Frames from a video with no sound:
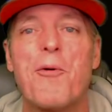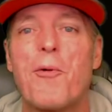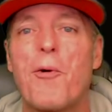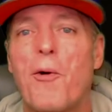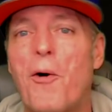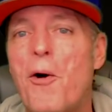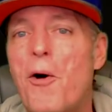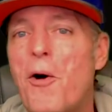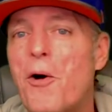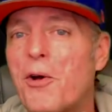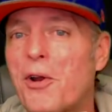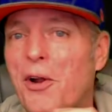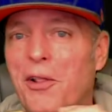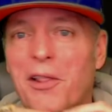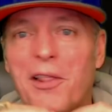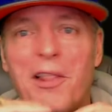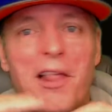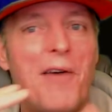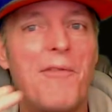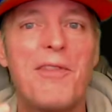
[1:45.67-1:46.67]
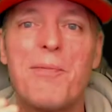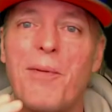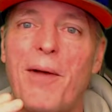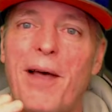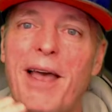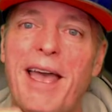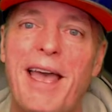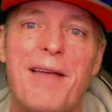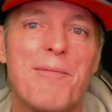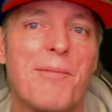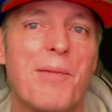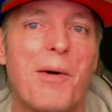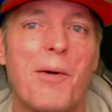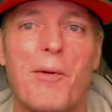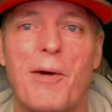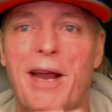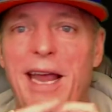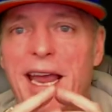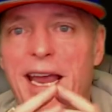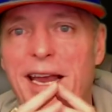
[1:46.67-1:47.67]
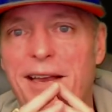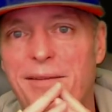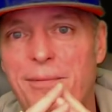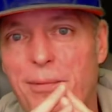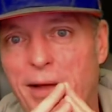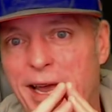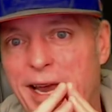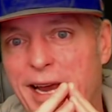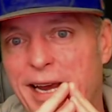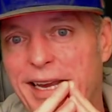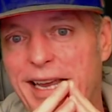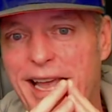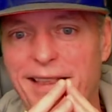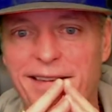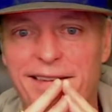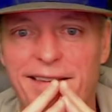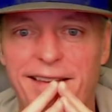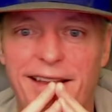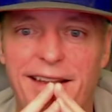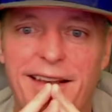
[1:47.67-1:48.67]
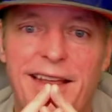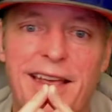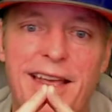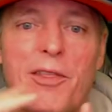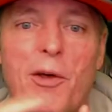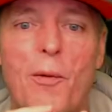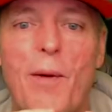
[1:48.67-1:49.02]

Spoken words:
We're all gonna love to play it, but we're gonna hate to play against it.